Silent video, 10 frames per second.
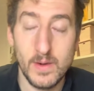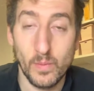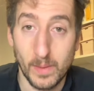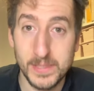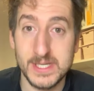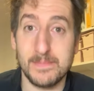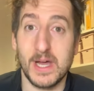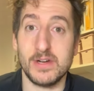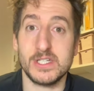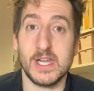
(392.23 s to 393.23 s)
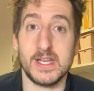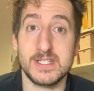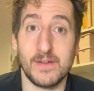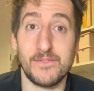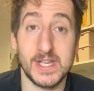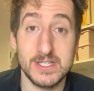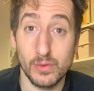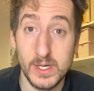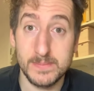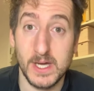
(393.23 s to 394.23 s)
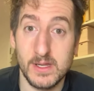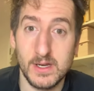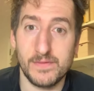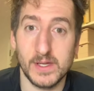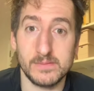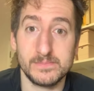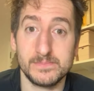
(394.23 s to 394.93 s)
1% better each day. Something is always better than nothing.